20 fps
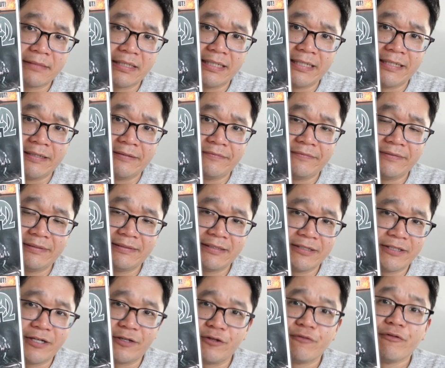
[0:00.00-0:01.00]

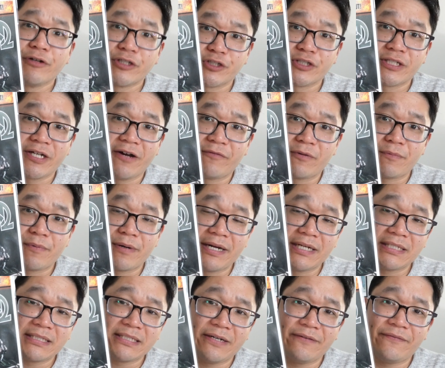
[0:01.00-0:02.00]
the original cover
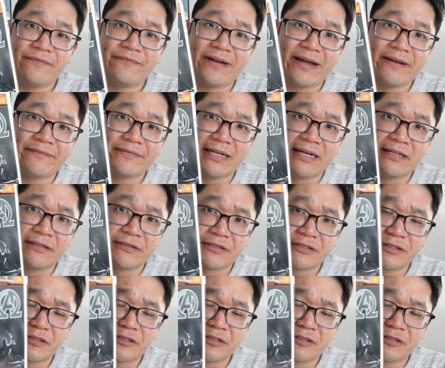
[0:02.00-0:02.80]
price of $5.